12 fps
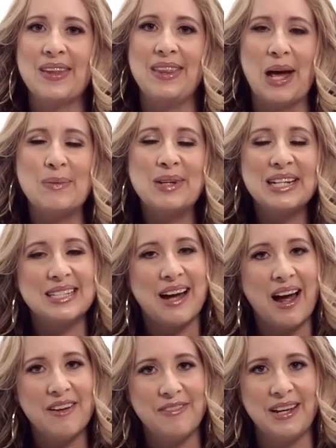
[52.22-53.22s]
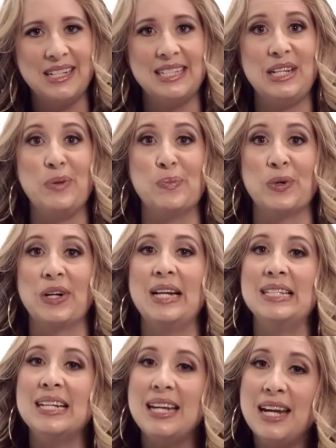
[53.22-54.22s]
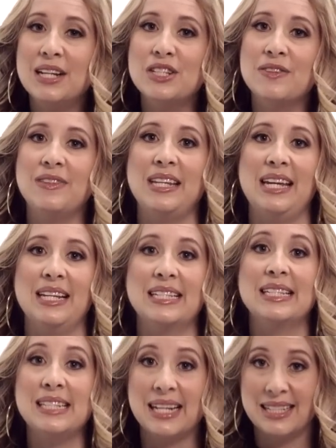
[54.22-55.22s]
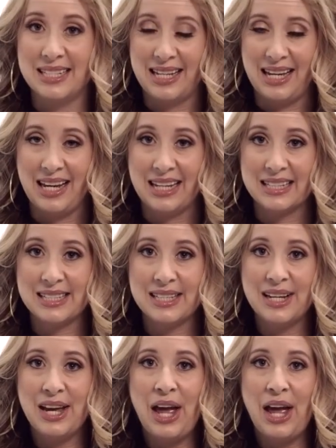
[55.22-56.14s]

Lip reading: Now I'm gonna dive in deeper into each of these 6 keys.